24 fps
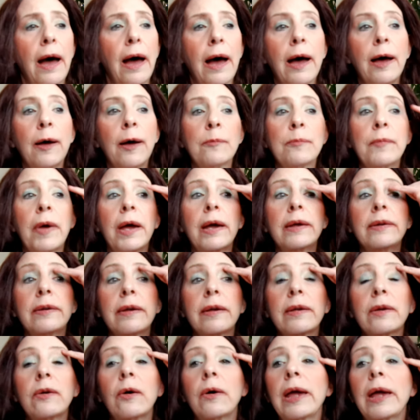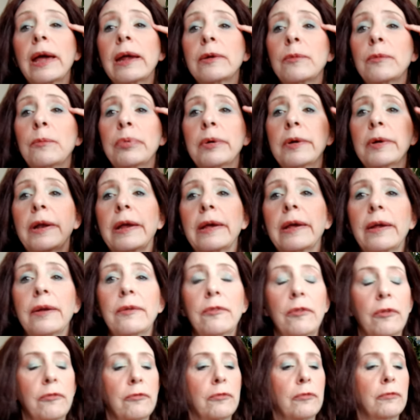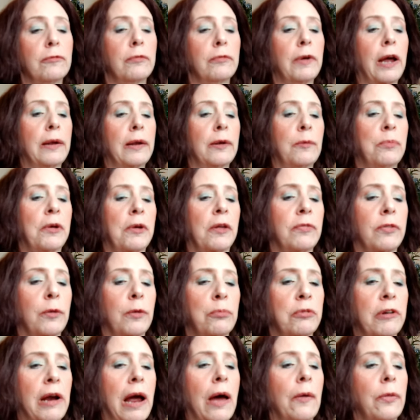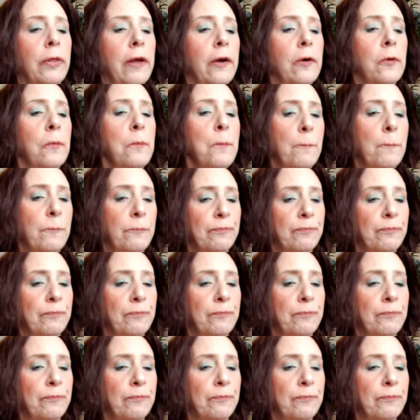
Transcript: Um, I did go ahead and put it right above the brow there.